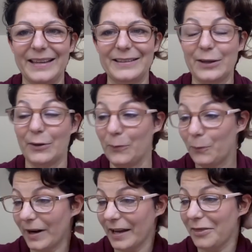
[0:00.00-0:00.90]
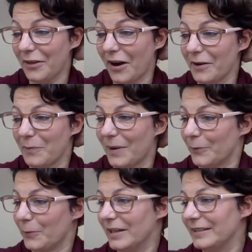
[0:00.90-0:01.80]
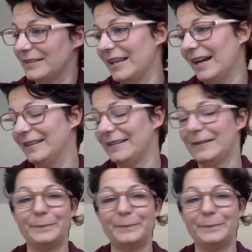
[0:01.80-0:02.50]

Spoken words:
So what I thought about was that